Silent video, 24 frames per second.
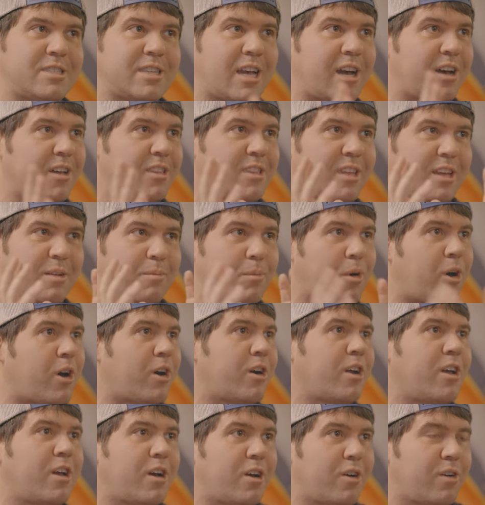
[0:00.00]
Zelda and
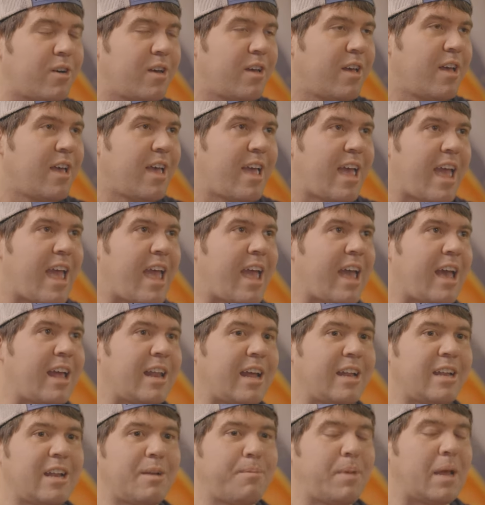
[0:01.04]
Mario.
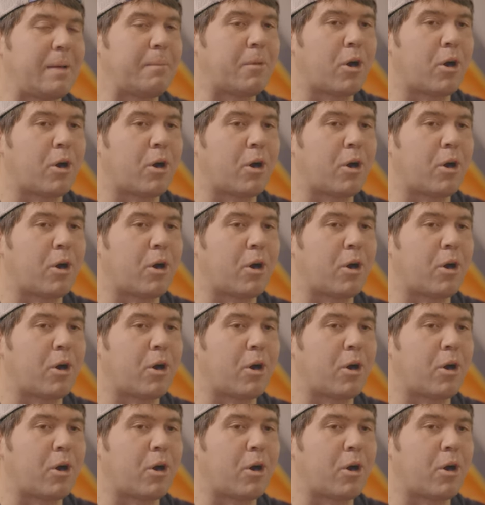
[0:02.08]
And I did a big